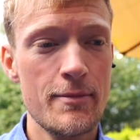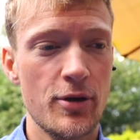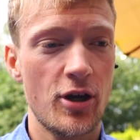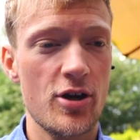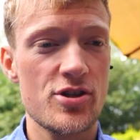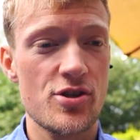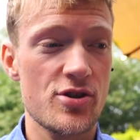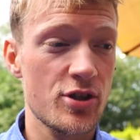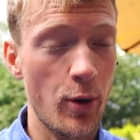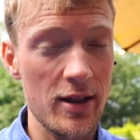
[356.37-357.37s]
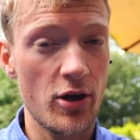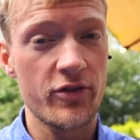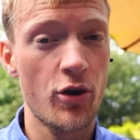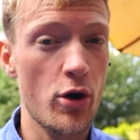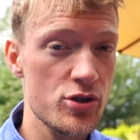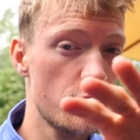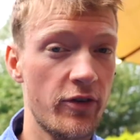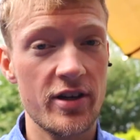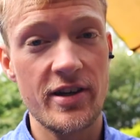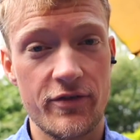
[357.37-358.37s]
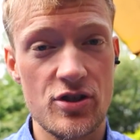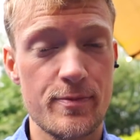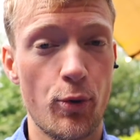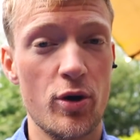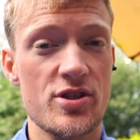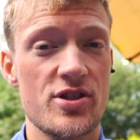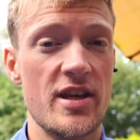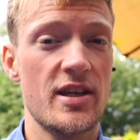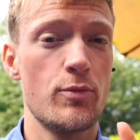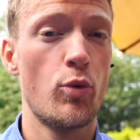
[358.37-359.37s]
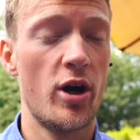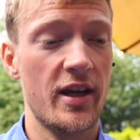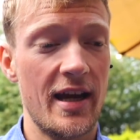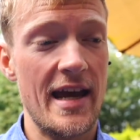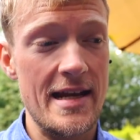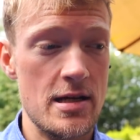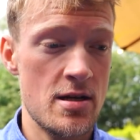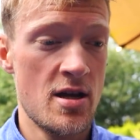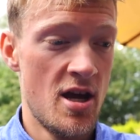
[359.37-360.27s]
because there's quite a lot of crossover in different sports that you can work in